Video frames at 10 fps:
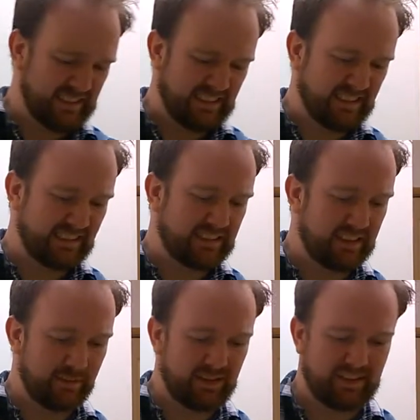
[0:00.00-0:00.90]
Ugh,
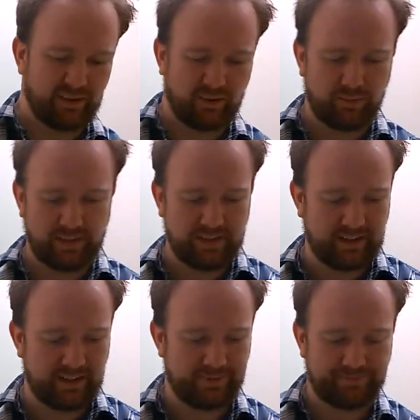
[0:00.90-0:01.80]
it smells like oatmeal
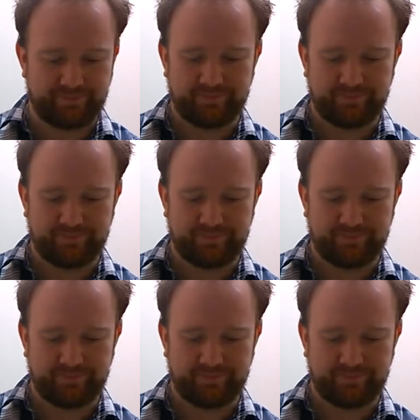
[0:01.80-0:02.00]
now.